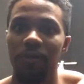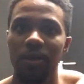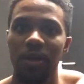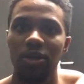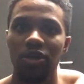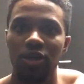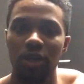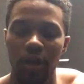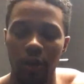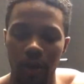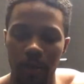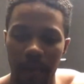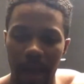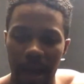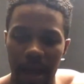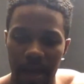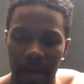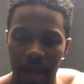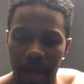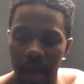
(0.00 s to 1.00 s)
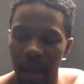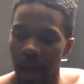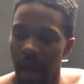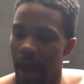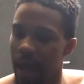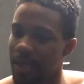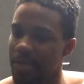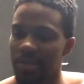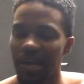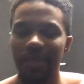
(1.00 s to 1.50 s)
feeling it in your lower back.
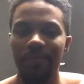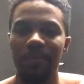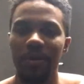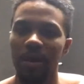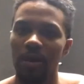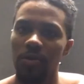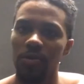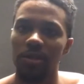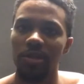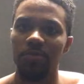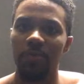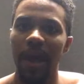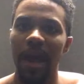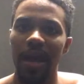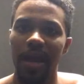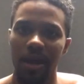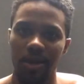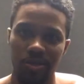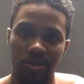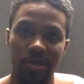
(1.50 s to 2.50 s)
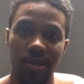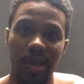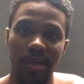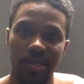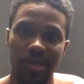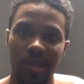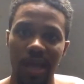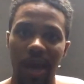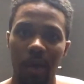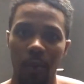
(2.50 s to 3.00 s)
And same thing on this back
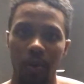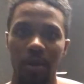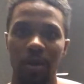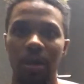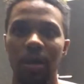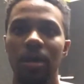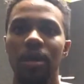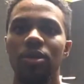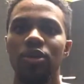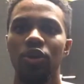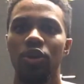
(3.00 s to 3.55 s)
exercise as that one.